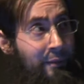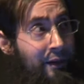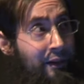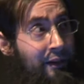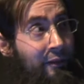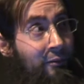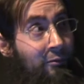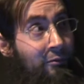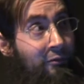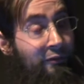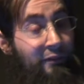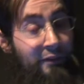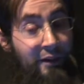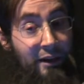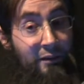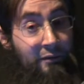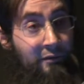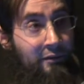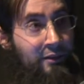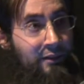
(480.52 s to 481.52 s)
might like
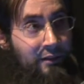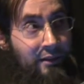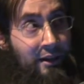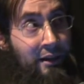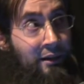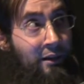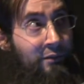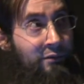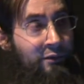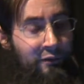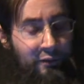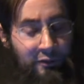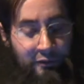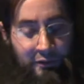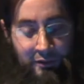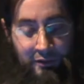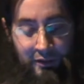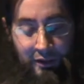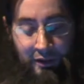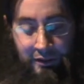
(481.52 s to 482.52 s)
forget to take cover for a
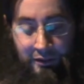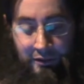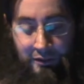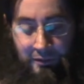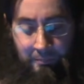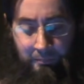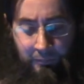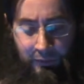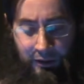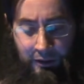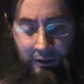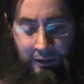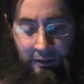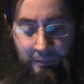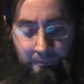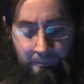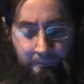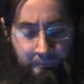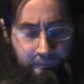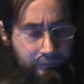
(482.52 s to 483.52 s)
few seconds.
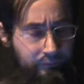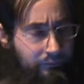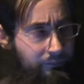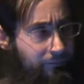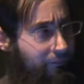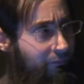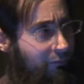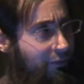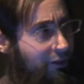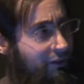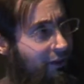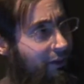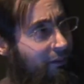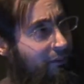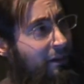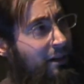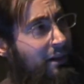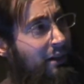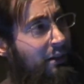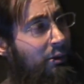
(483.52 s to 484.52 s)
So
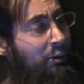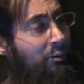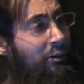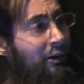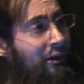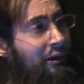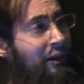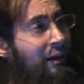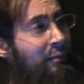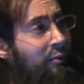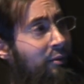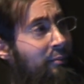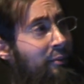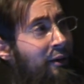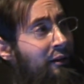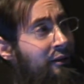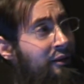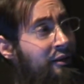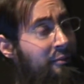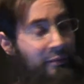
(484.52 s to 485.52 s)
it required a lot more
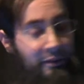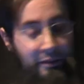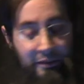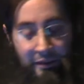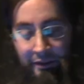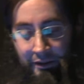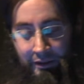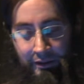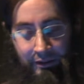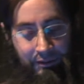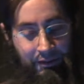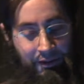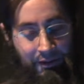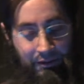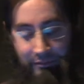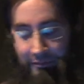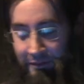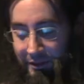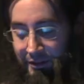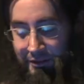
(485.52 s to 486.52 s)
polish, but
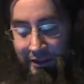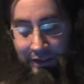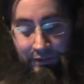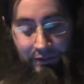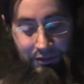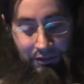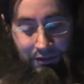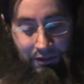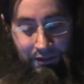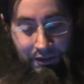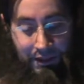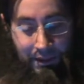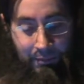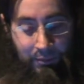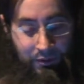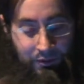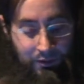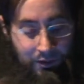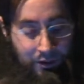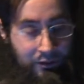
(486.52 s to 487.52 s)
it saved us a lot of time,
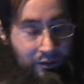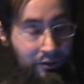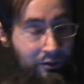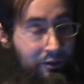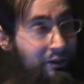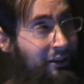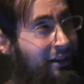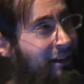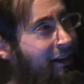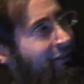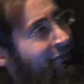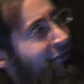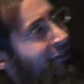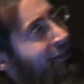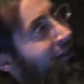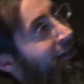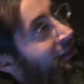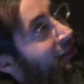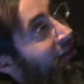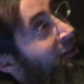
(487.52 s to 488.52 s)
and it's a good solution. And I feel
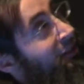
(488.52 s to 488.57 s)
like I should